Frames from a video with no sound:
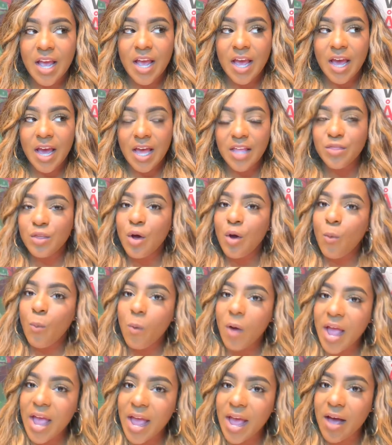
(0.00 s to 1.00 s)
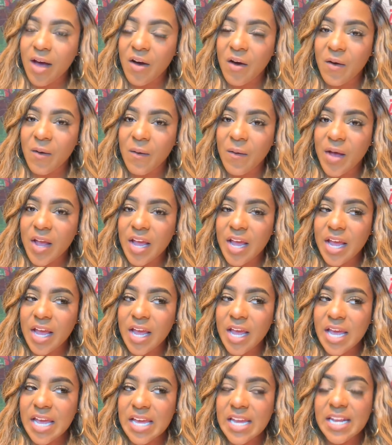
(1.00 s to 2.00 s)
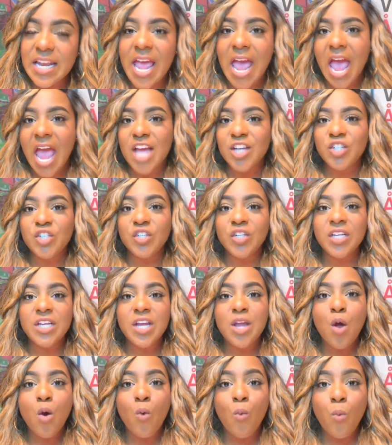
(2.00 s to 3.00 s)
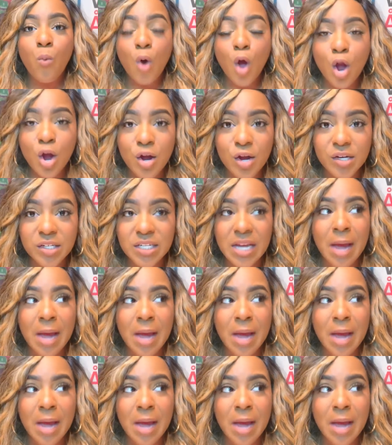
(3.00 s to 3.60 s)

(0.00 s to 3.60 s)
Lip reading: I thought, wow, it actually worked.